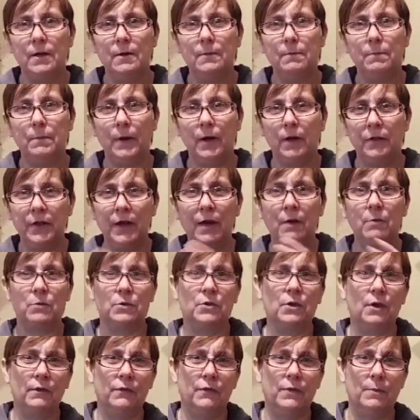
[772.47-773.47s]
But that was
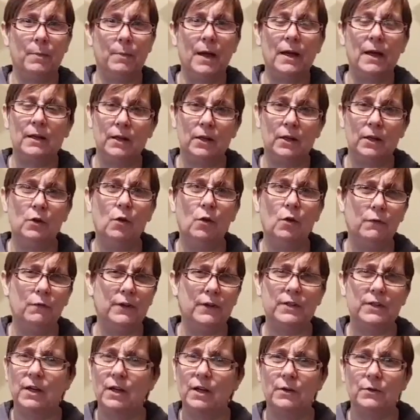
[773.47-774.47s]
off the back of your
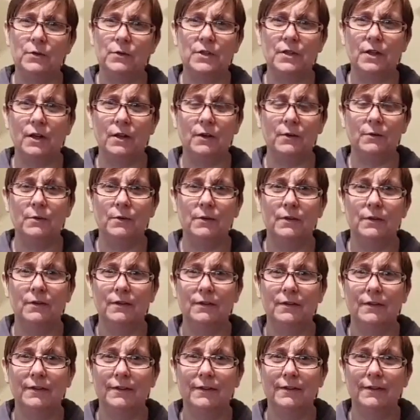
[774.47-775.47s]
video. So
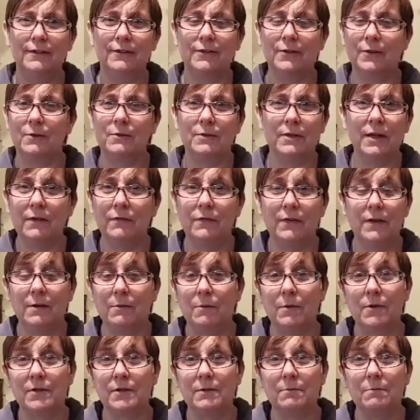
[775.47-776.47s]
it definitely
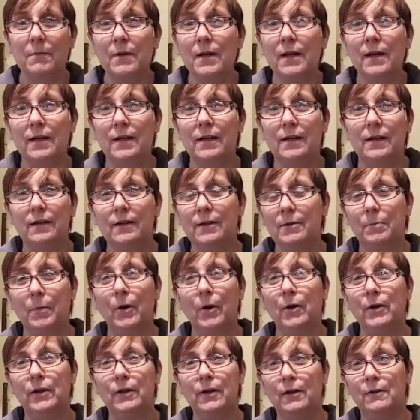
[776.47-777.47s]
wasn't me. The
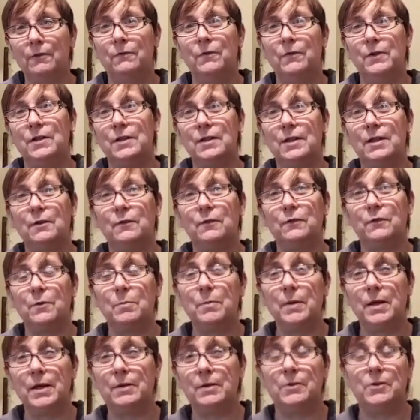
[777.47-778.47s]
pinecone video for
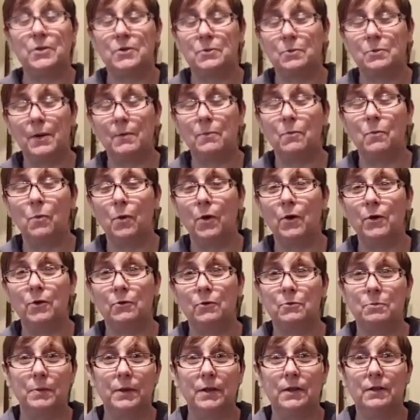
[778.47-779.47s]
me just went
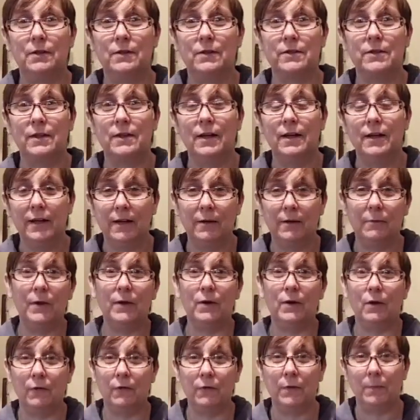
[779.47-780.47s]
wild because it went
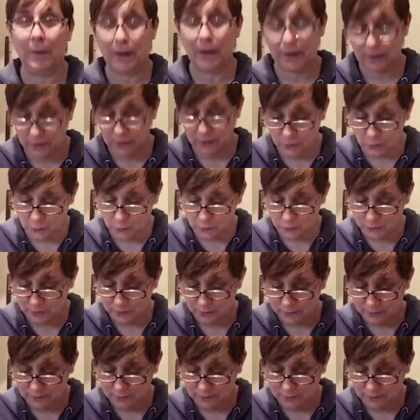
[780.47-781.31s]
off the back of yours.